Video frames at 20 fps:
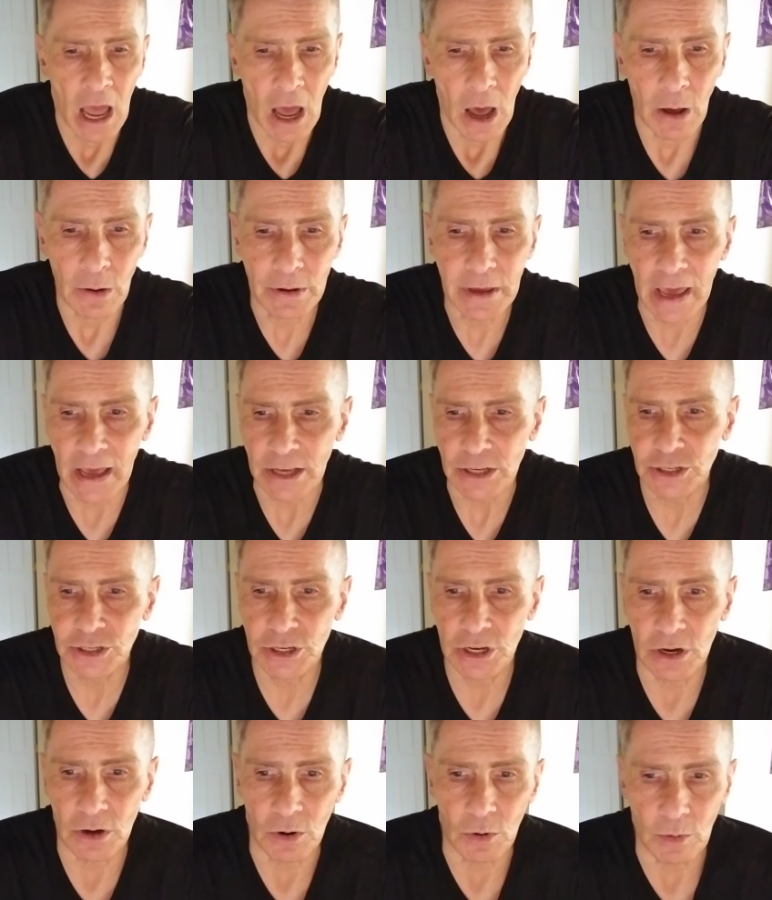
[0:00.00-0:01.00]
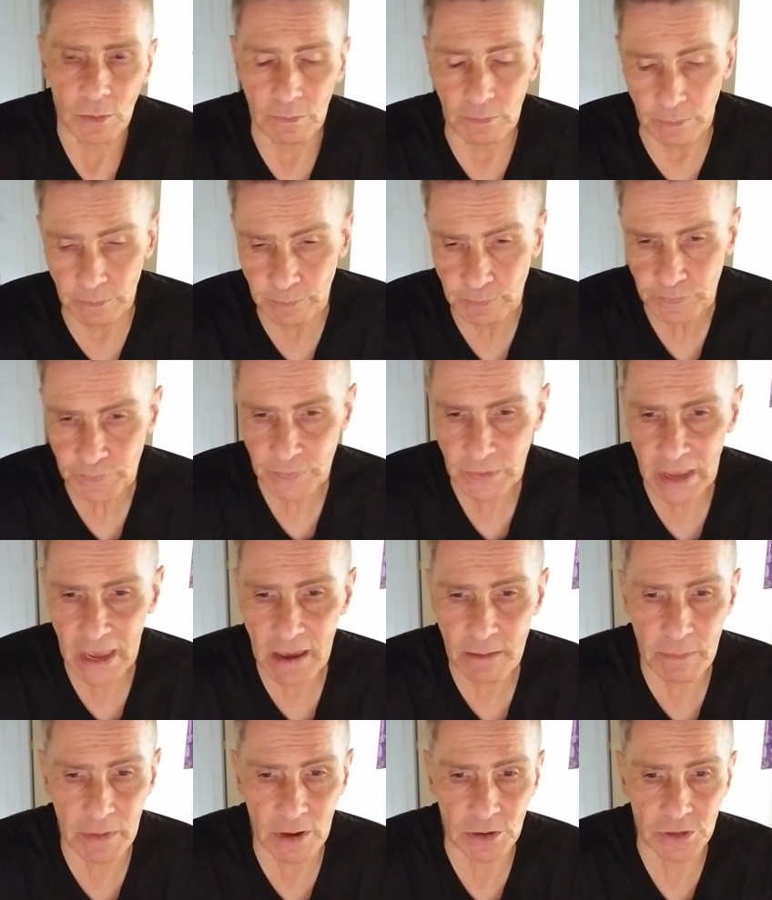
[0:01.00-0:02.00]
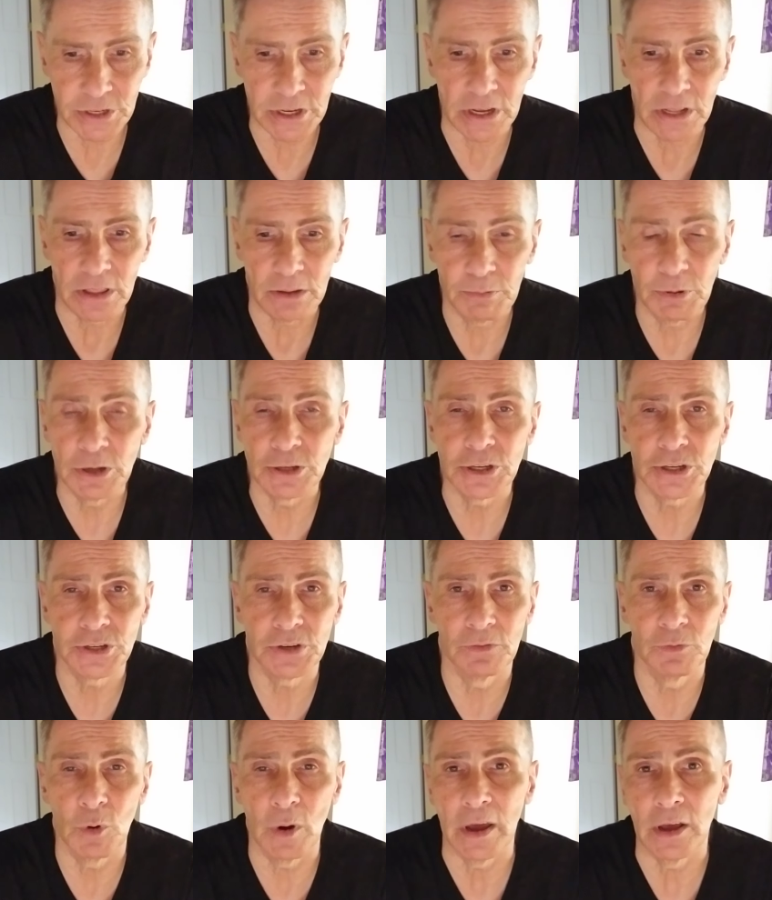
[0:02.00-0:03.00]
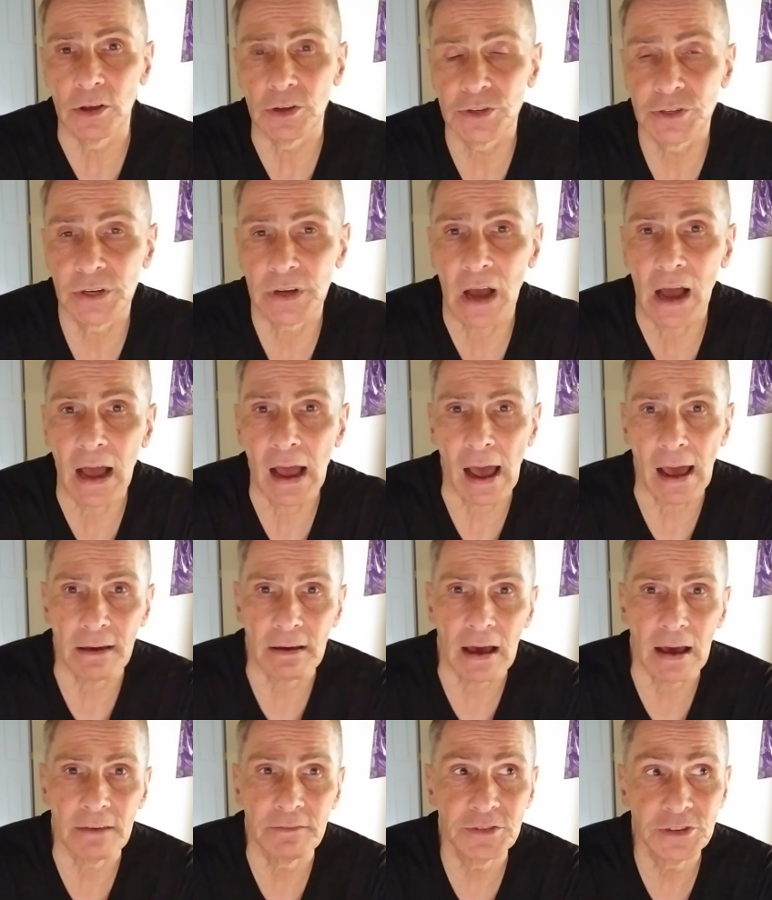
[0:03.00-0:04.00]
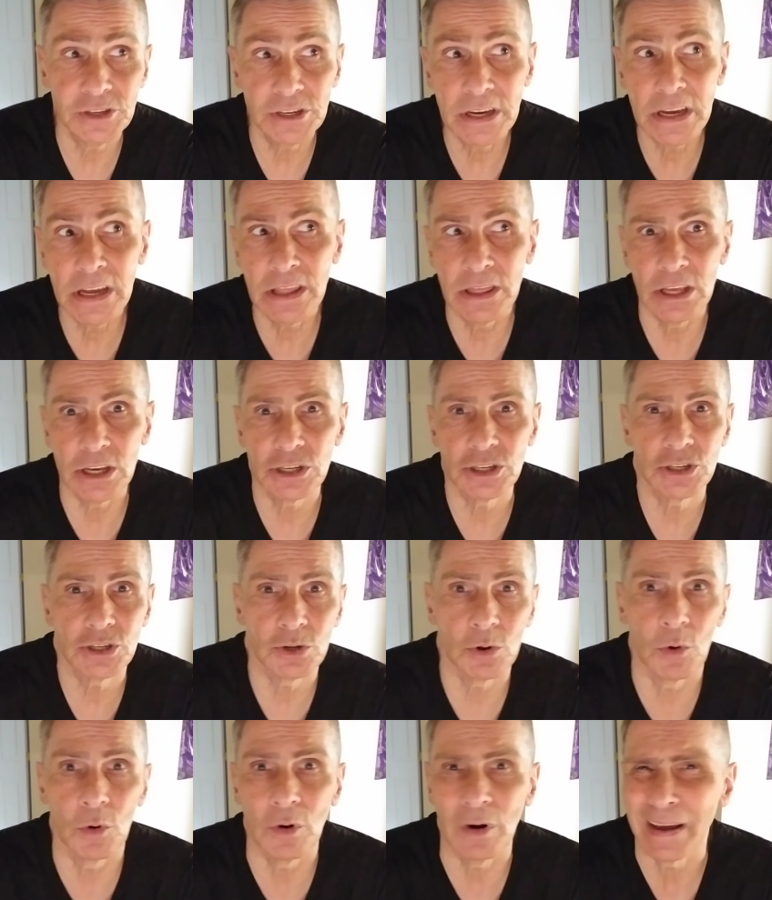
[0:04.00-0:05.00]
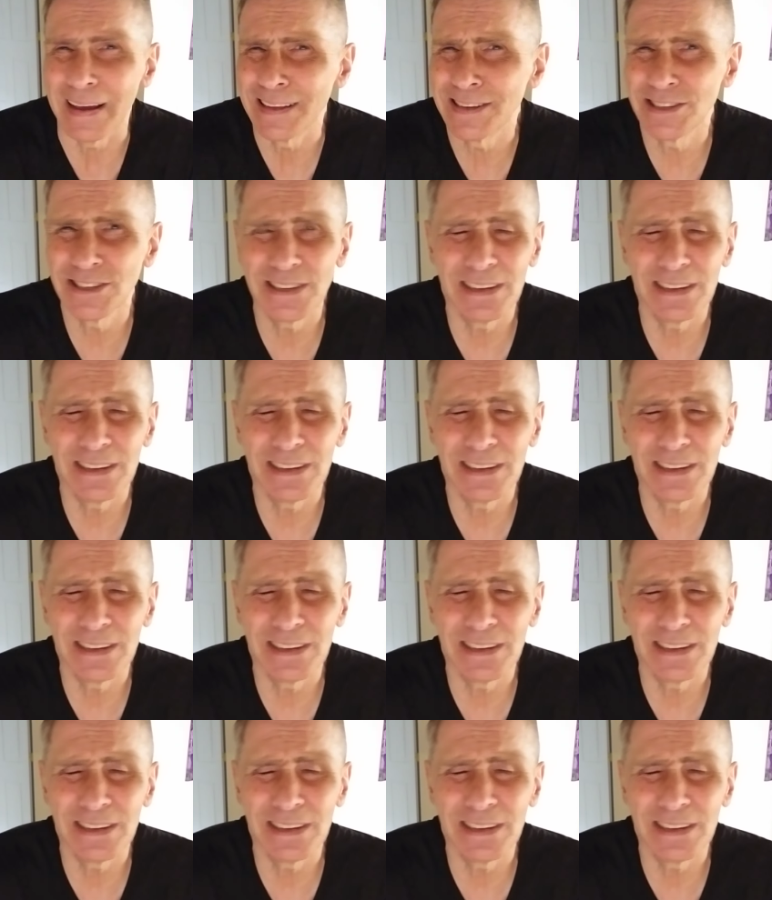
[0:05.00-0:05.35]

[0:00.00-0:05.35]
Okay, so Kate Middleton, the Princess of Wales. I've seen this story.